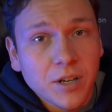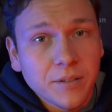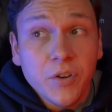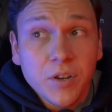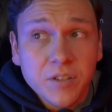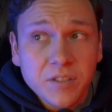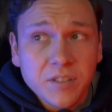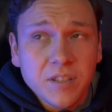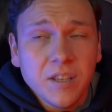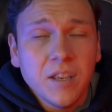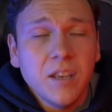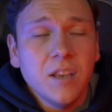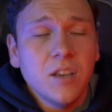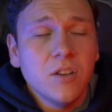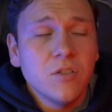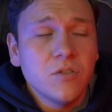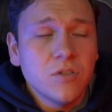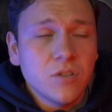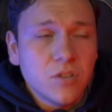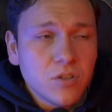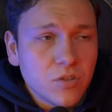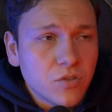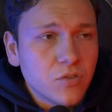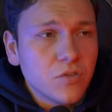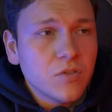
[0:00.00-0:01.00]
Firstly, you
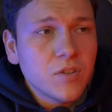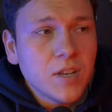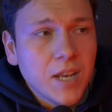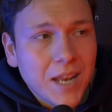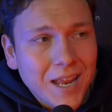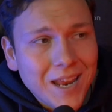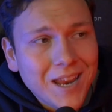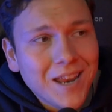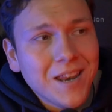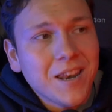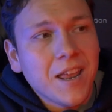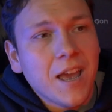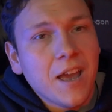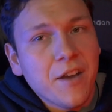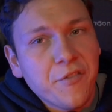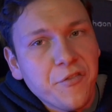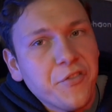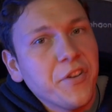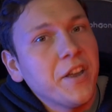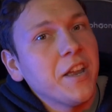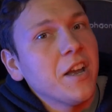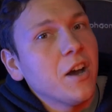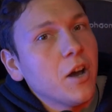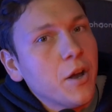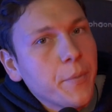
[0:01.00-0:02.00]
do need a
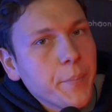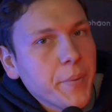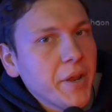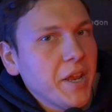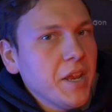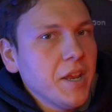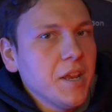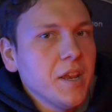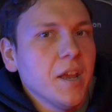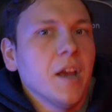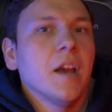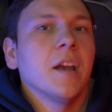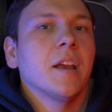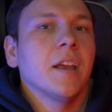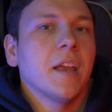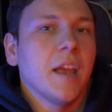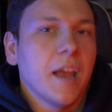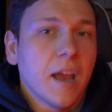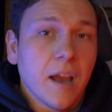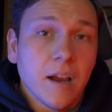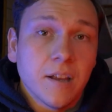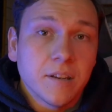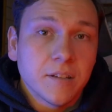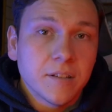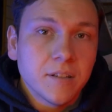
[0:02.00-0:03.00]
VIP
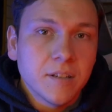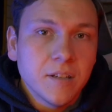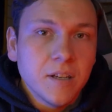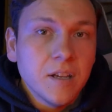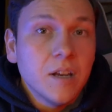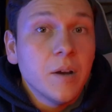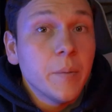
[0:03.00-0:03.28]
account,